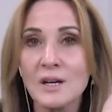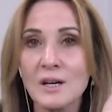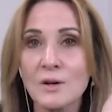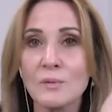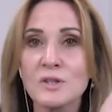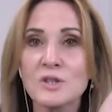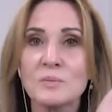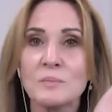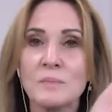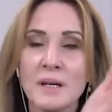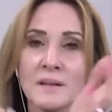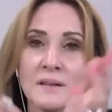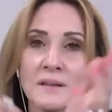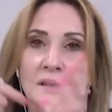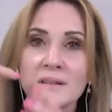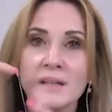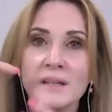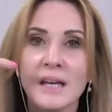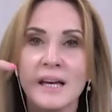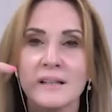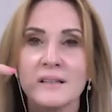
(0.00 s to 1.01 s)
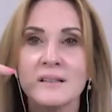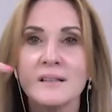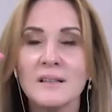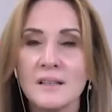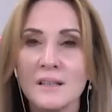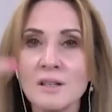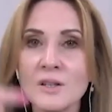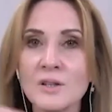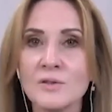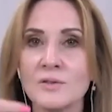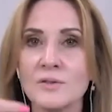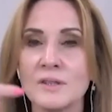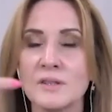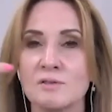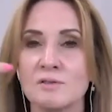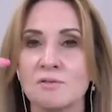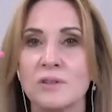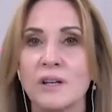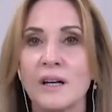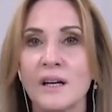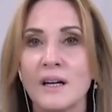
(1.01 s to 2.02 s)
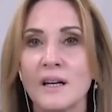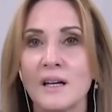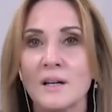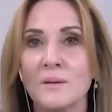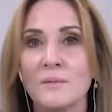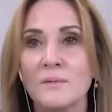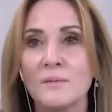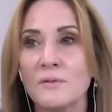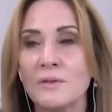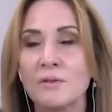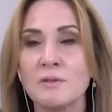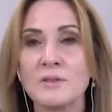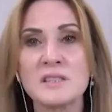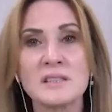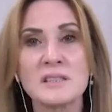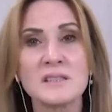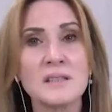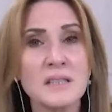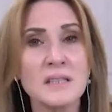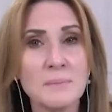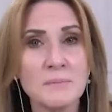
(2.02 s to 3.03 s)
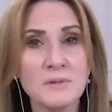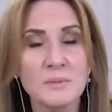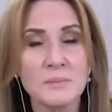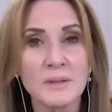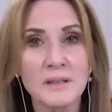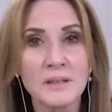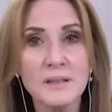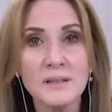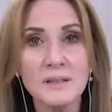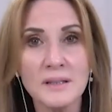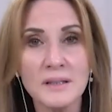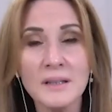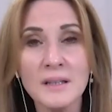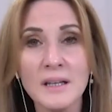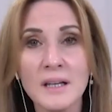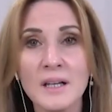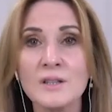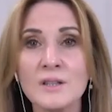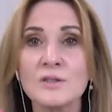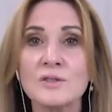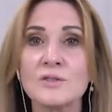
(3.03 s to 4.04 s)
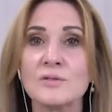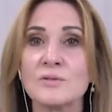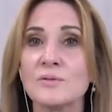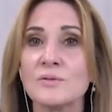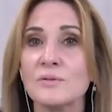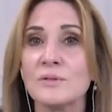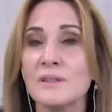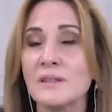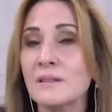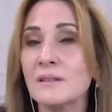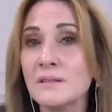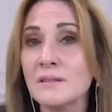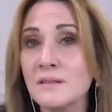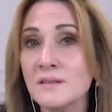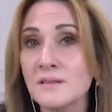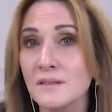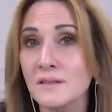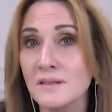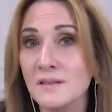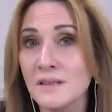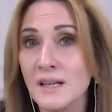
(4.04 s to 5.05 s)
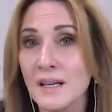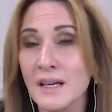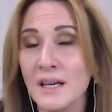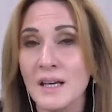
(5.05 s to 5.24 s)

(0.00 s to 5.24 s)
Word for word: which meant that they had an increased um, susceptibility to illnesses.